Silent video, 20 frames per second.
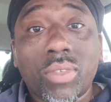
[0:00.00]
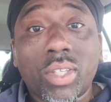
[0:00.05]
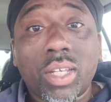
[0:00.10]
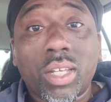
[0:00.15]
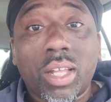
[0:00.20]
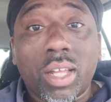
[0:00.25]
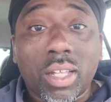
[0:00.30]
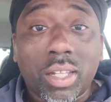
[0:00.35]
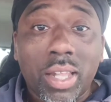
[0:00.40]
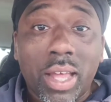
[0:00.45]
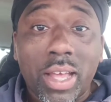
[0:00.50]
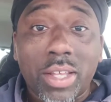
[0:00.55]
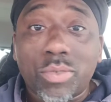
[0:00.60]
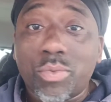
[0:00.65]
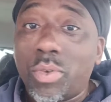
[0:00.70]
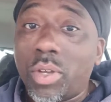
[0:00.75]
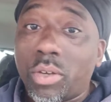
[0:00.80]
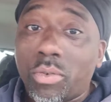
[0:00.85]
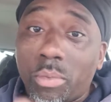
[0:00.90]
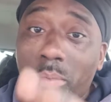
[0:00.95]
Like last
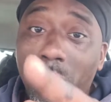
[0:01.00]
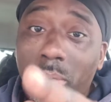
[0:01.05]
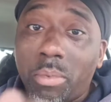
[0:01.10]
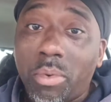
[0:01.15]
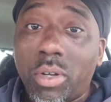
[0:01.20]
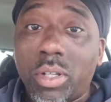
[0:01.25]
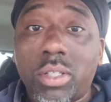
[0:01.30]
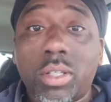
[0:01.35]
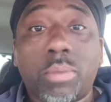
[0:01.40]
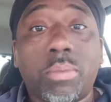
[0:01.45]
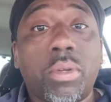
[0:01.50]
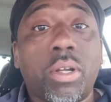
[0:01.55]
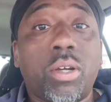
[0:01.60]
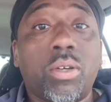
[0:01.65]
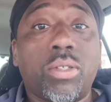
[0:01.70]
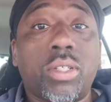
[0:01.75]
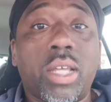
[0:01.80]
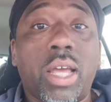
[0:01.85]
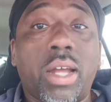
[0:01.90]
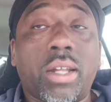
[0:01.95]
week when my boy Thibodeau
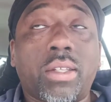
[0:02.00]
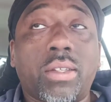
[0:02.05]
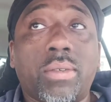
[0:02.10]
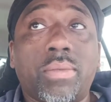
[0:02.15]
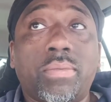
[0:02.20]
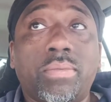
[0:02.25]
sacked him.